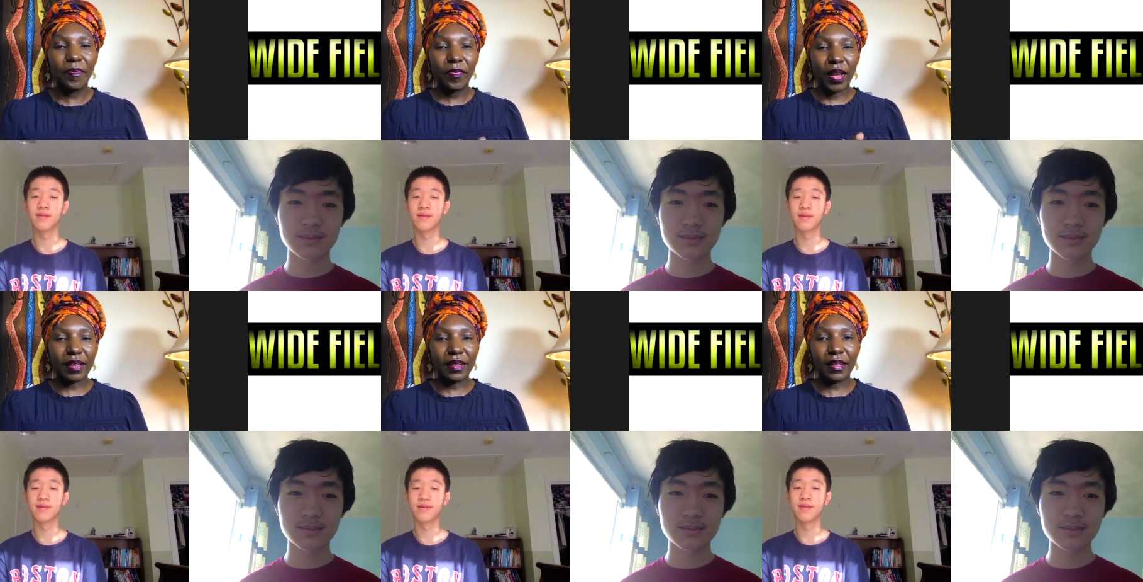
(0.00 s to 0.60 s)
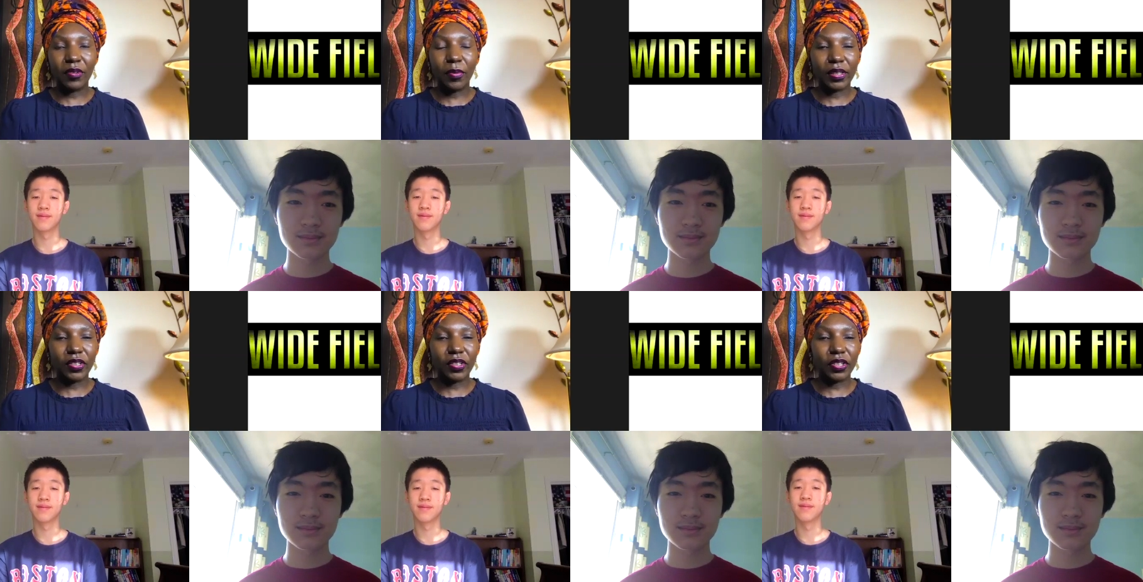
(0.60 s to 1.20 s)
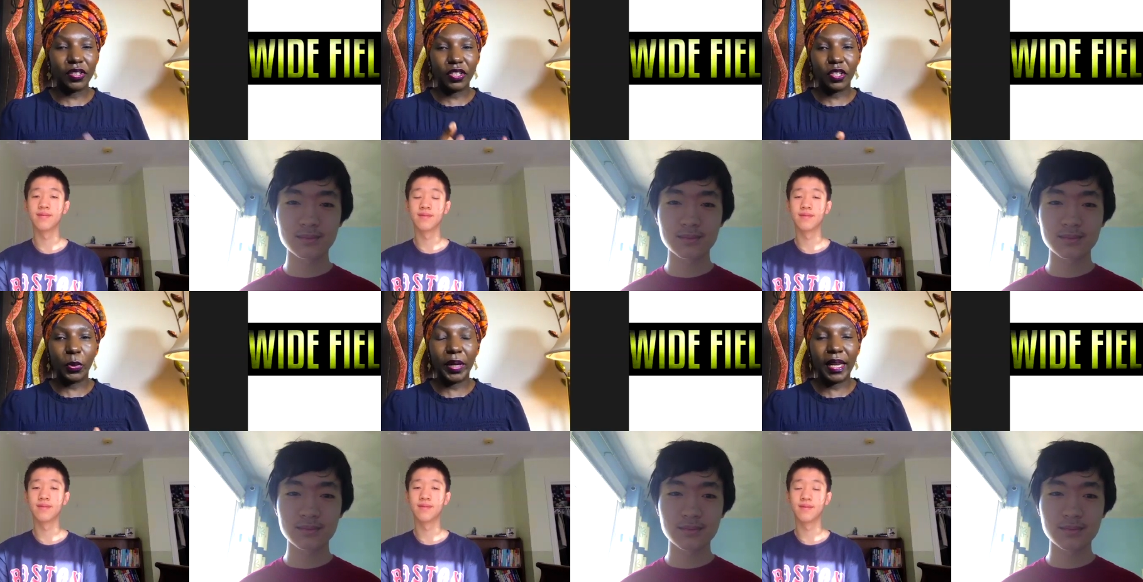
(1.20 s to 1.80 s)
Speaker 1: ask any questions,
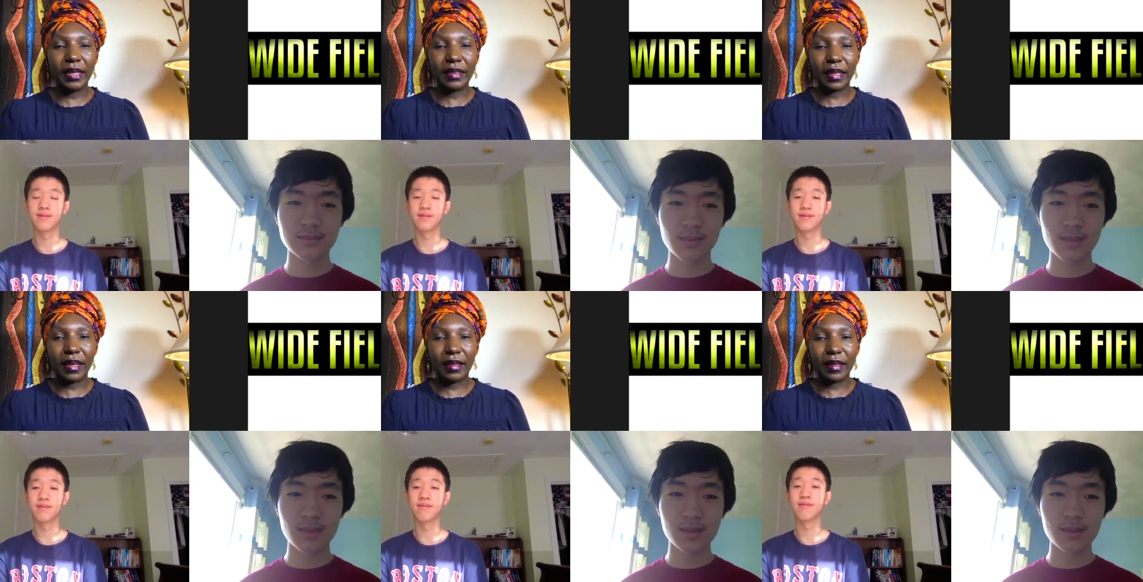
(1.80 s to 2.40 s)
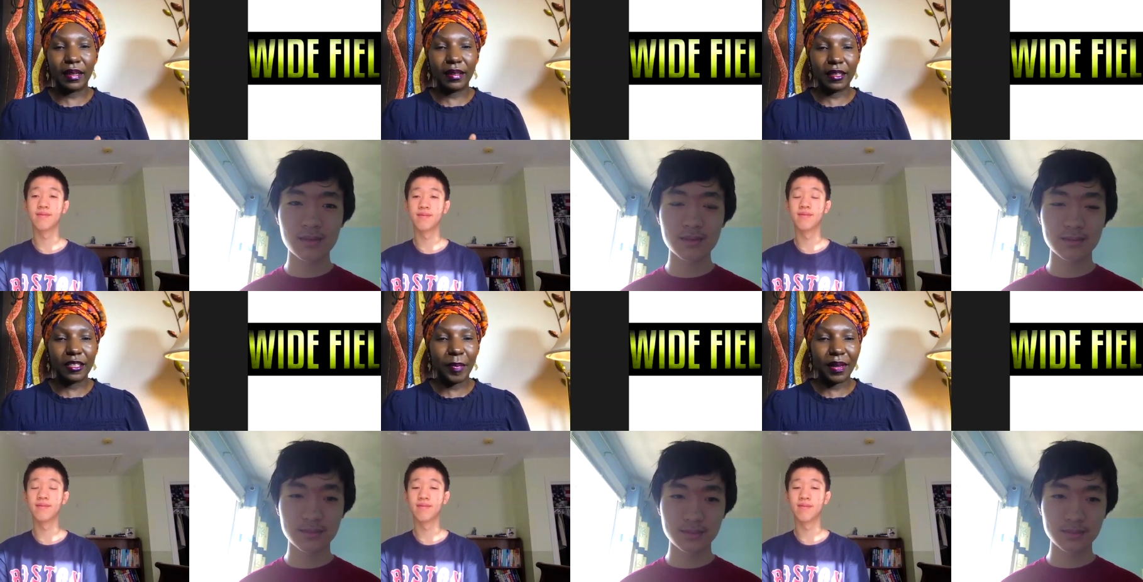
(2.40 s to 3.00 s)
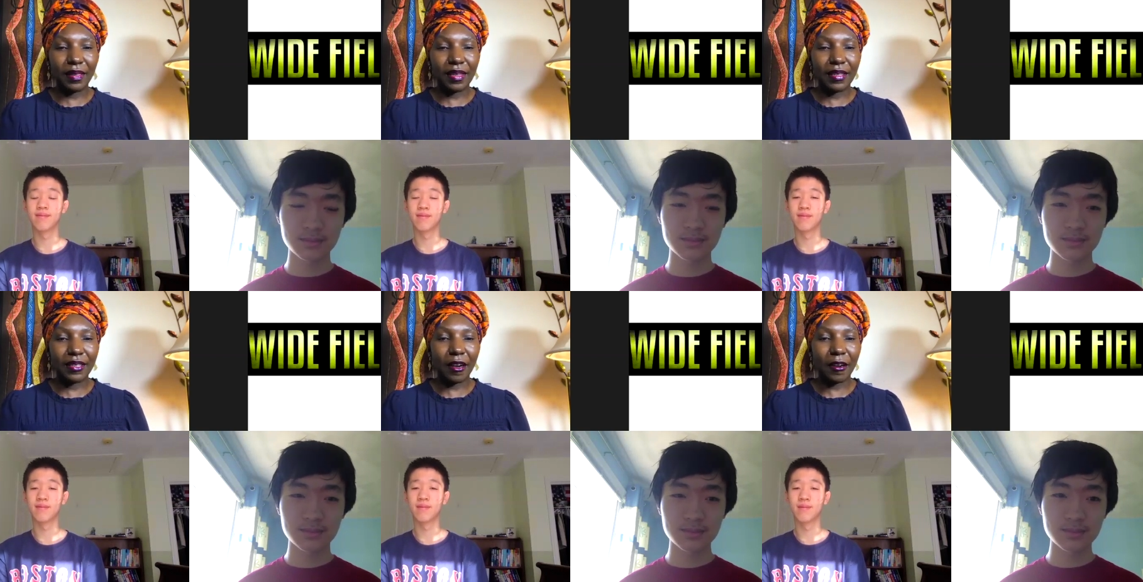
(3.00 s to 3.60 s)
donate, and uh, let's make this
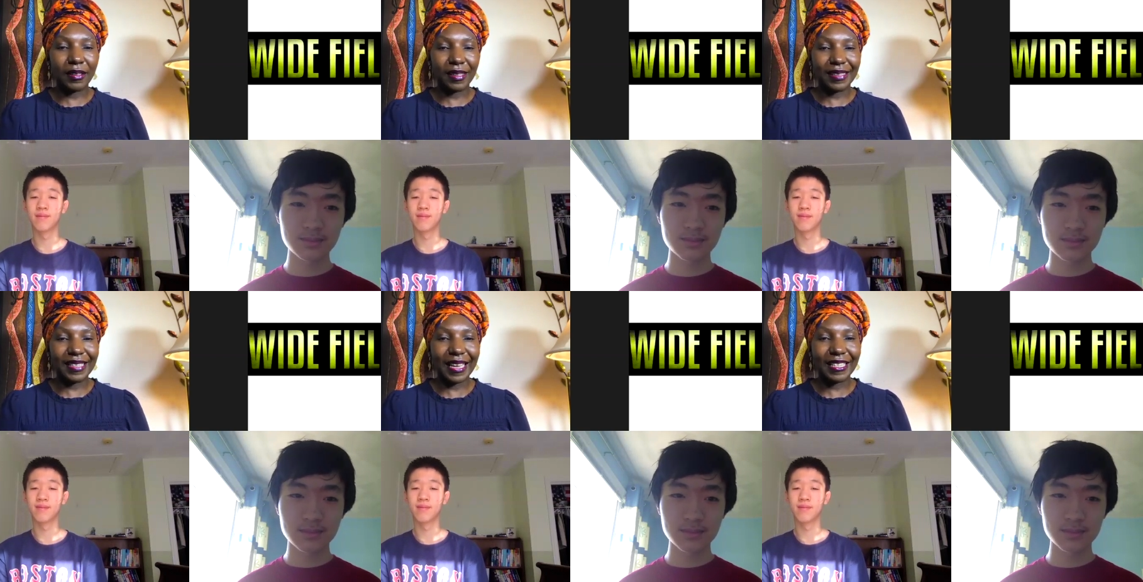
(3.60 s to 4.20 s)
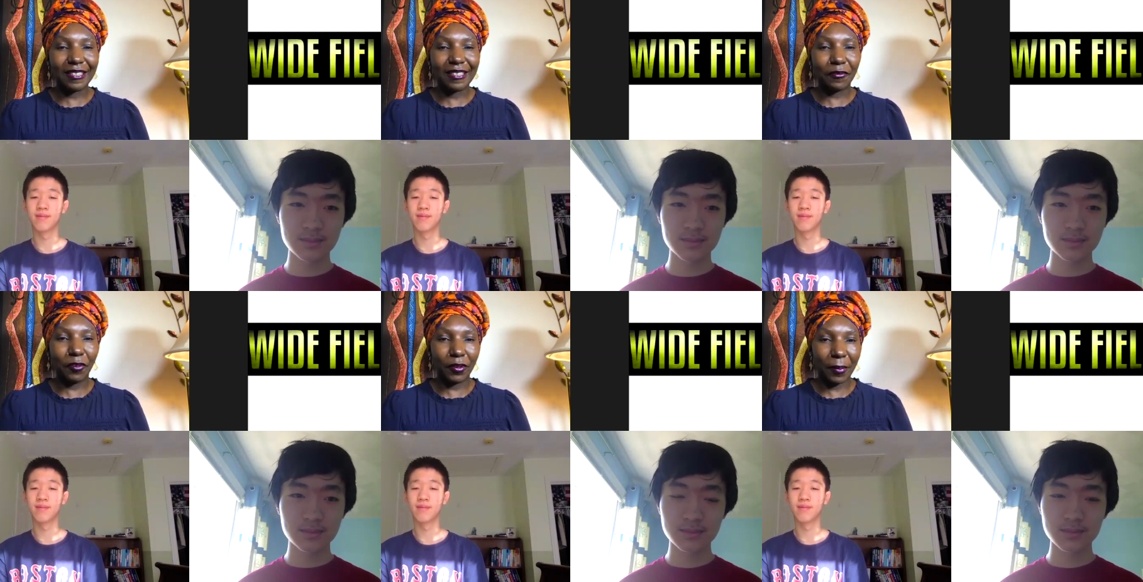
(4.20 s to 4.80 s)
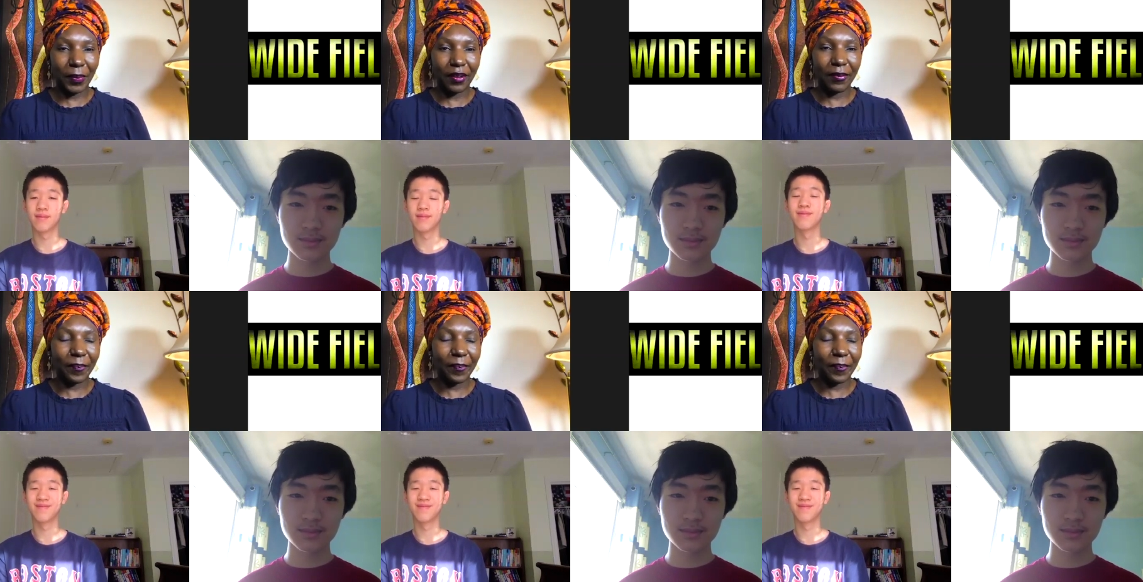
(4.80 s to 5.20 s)
a success for the be-